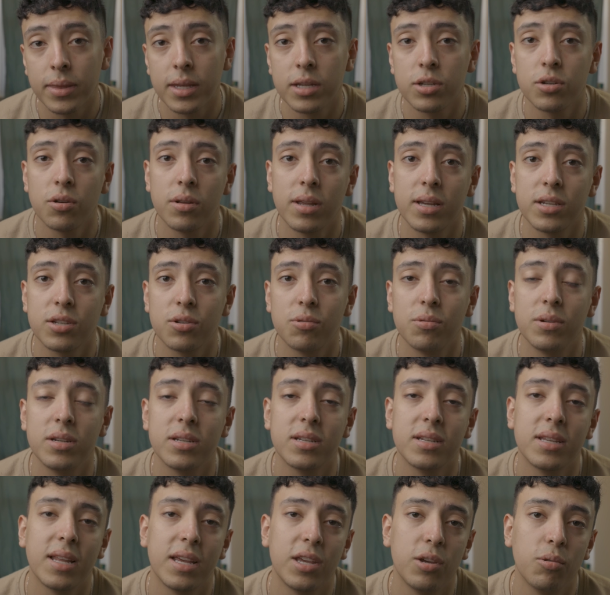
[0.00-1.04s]
So that's the
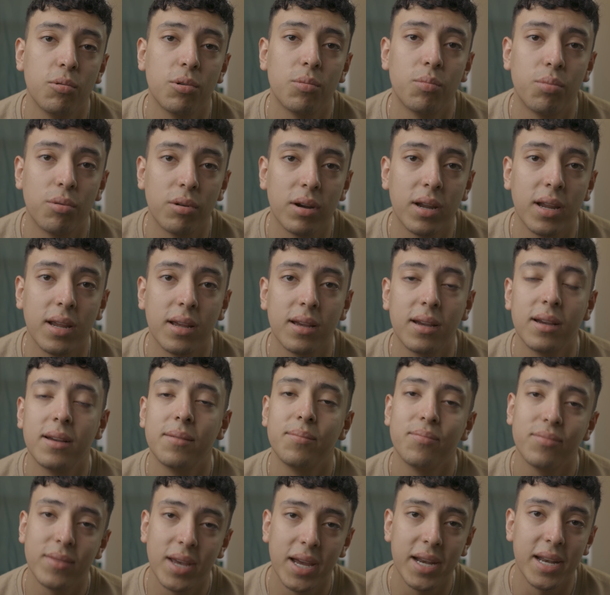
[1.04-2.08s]
reason that you would bring
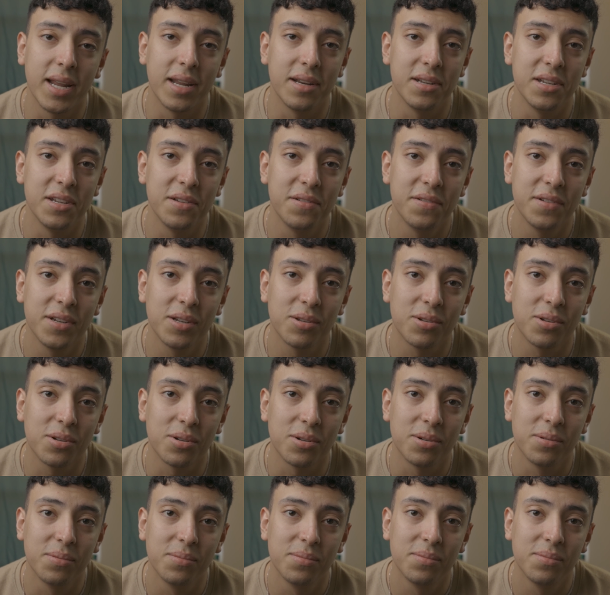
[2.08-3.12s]
an ND
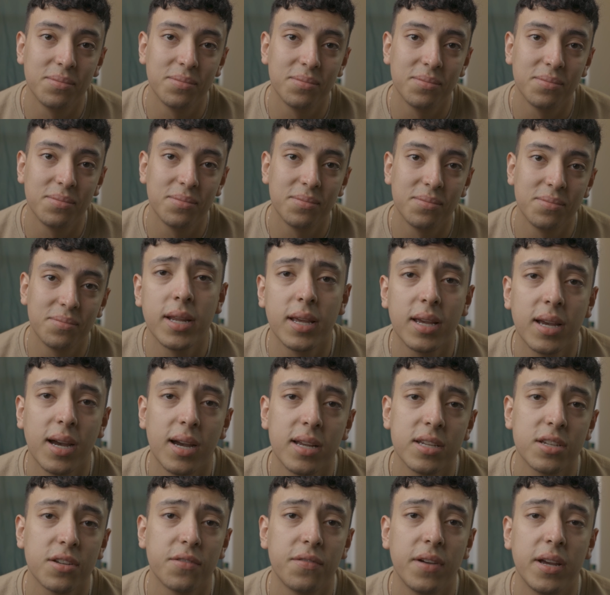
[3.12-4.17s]
filter. Now there's many
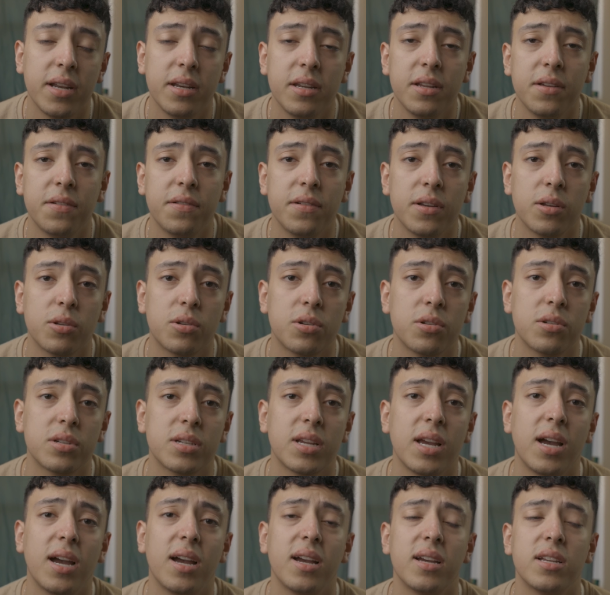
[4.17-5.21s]
kinds of ND
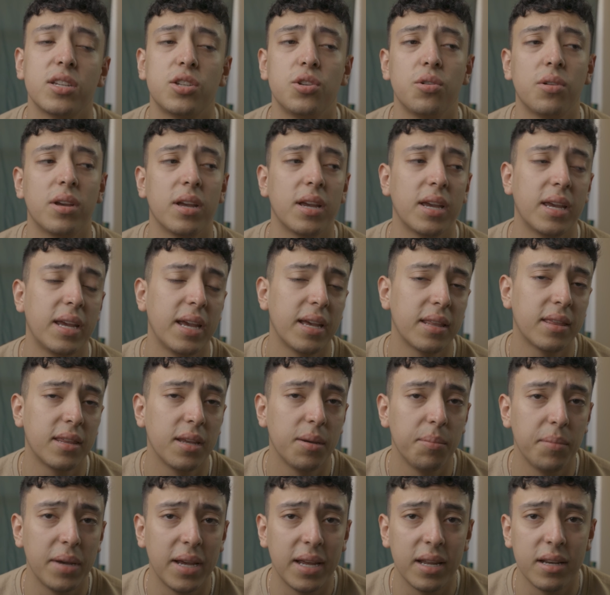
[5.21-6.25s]
filters, guys. You can
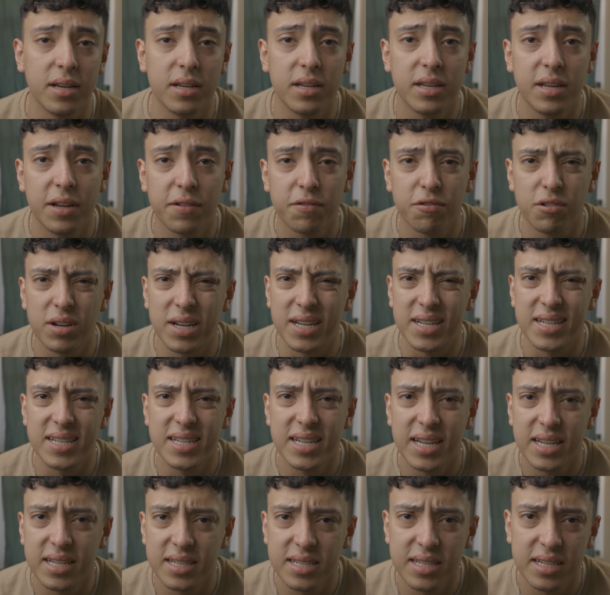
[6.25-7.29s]
get them in different
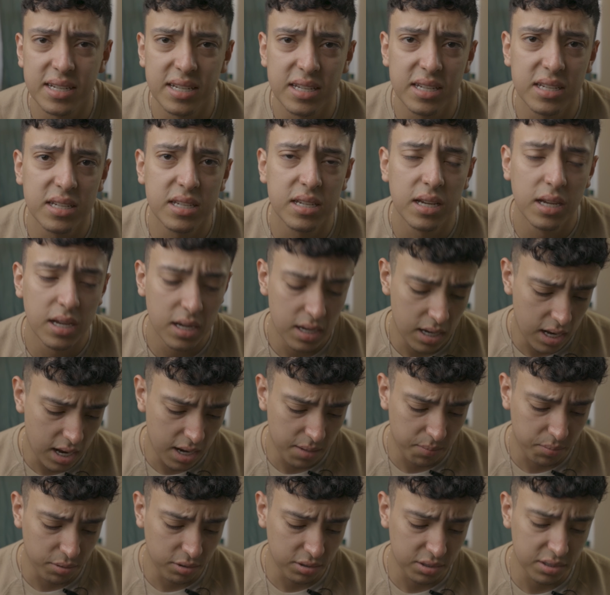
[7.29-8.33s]
intensities.
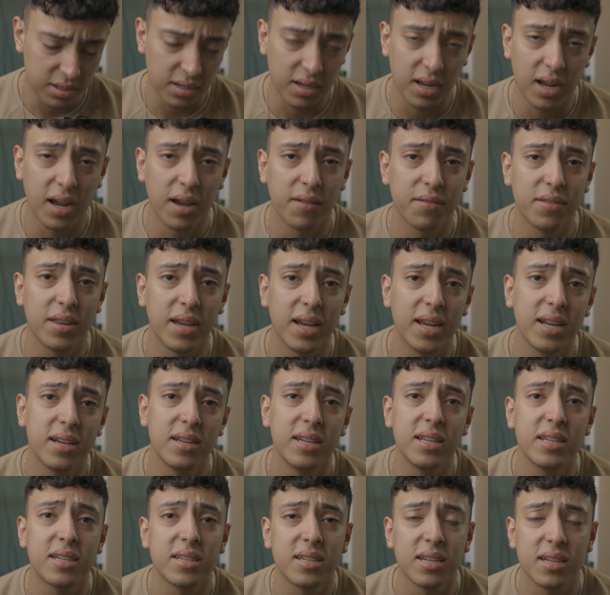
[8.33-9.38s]
I personally have the
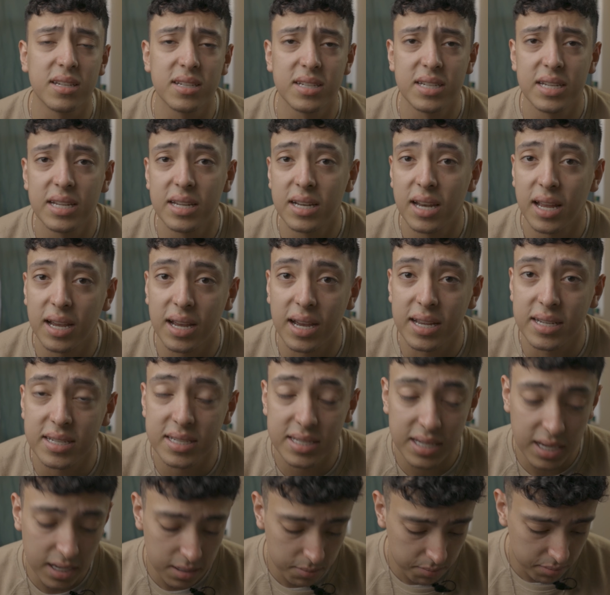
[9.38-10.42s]
ND16, like I
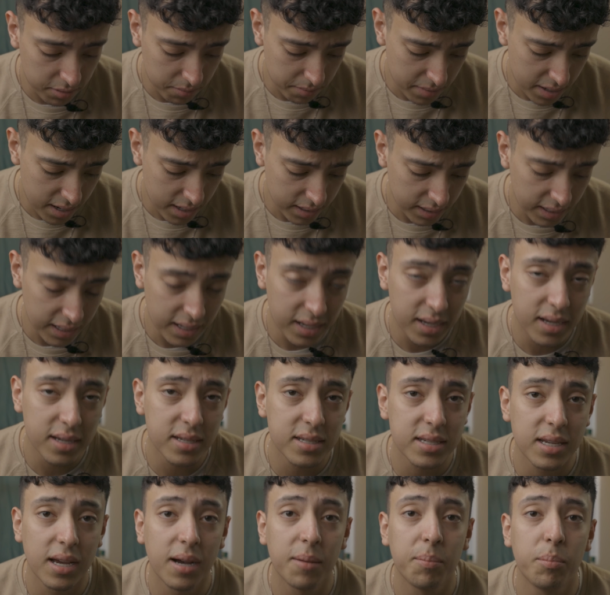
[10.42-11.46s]
said, but mine
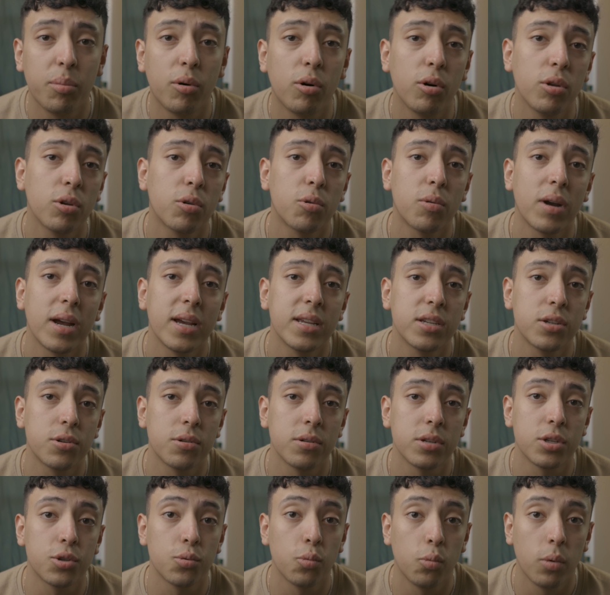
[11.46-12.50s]
is a
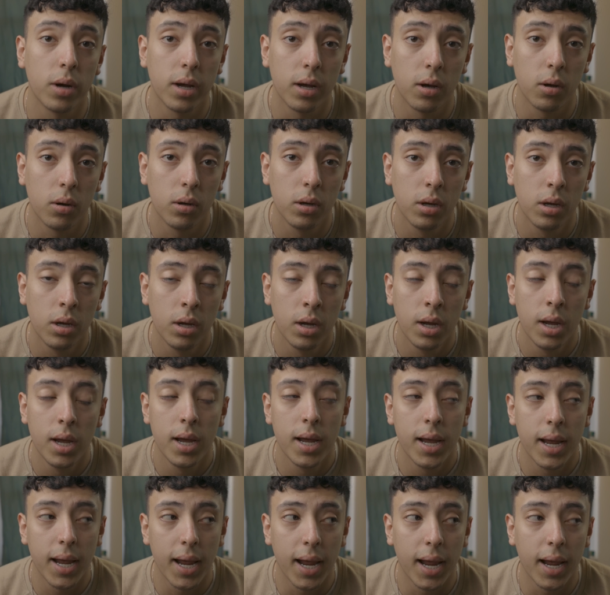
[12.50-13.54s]
polarizer as well.
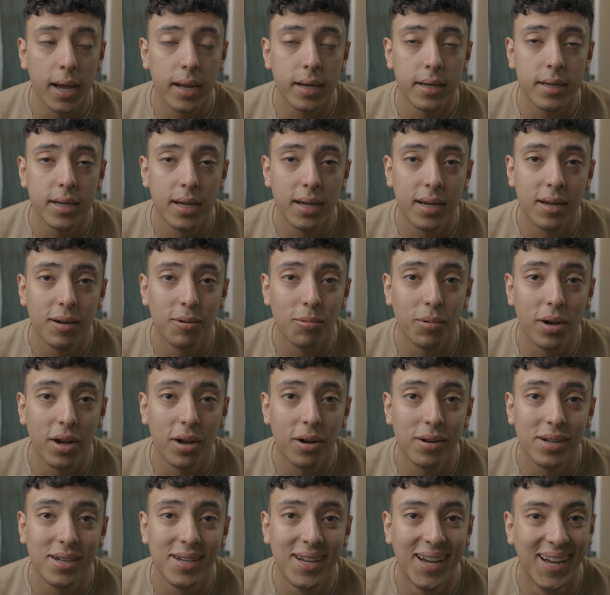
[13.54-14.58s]
And
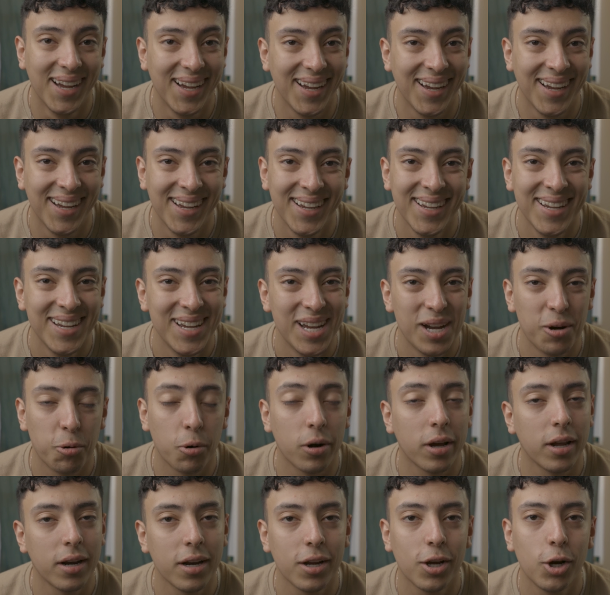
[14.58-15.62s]
well,
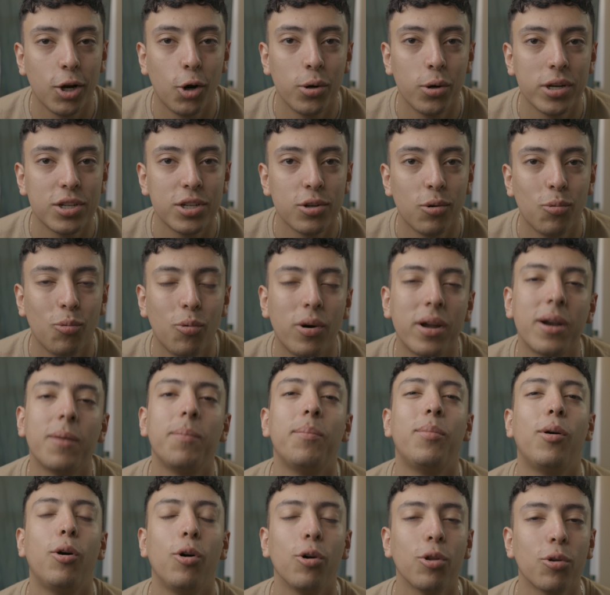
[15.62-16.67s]
we're gonna go into what
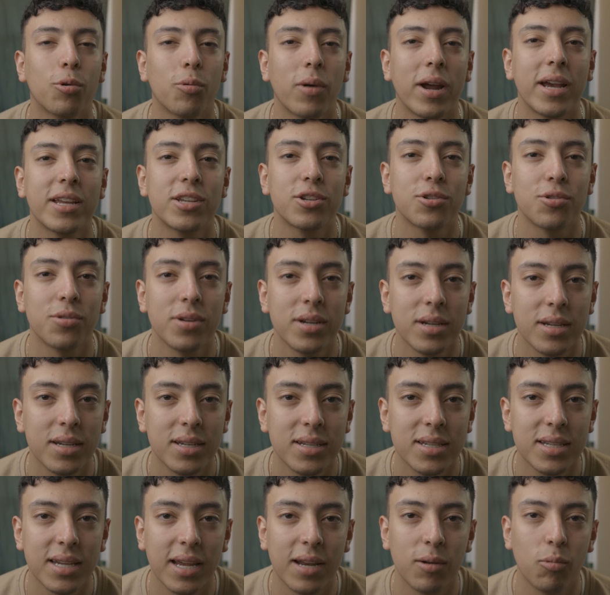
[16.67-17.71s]
a polarizer
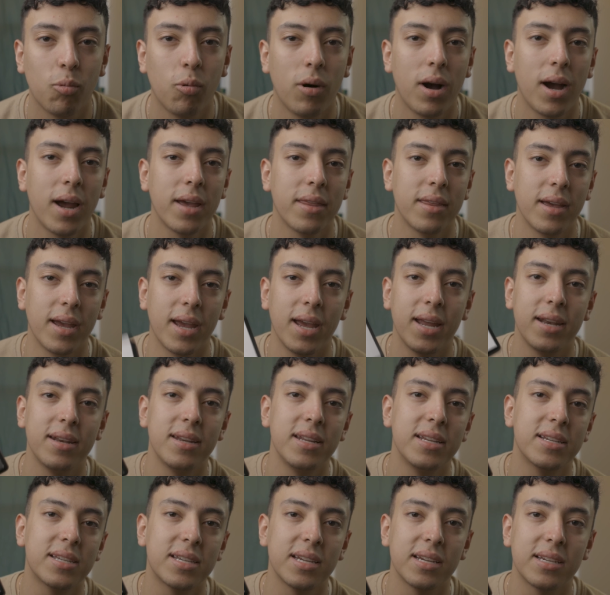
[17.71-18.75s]
is and why the
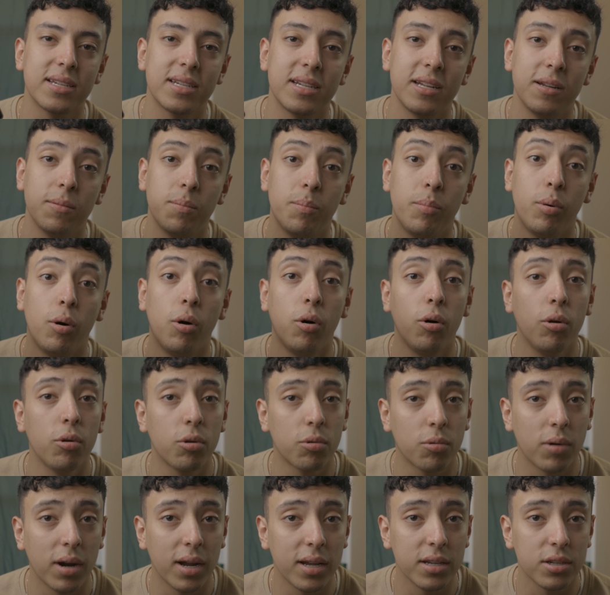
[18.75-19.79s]
ND16
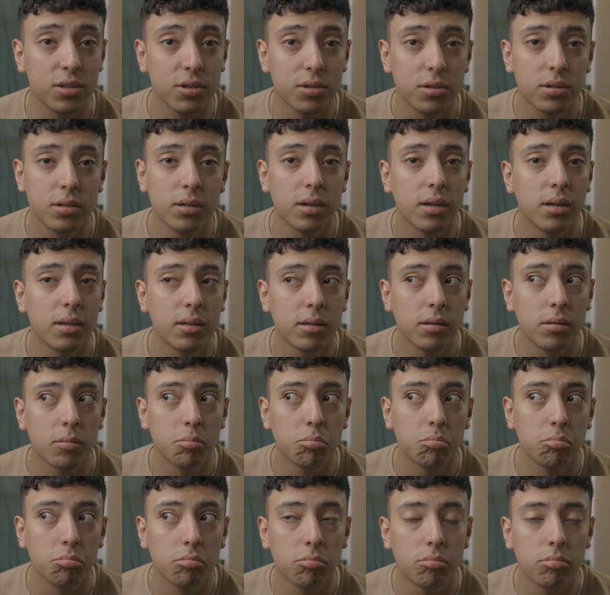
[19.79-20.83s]
polarizer
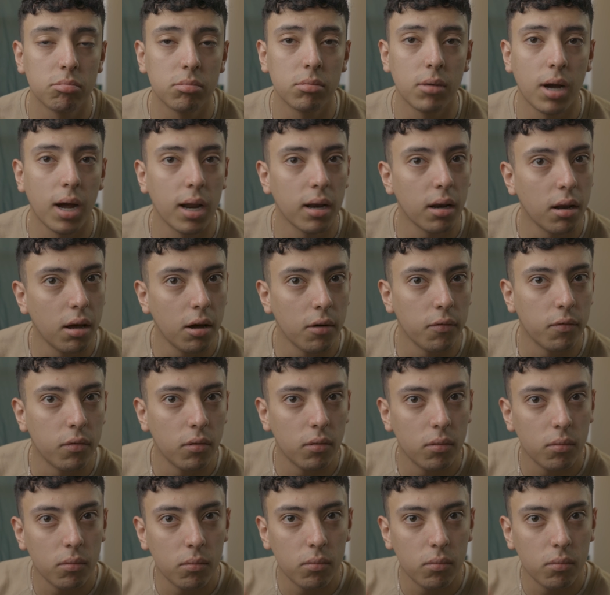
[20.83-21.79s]
I love.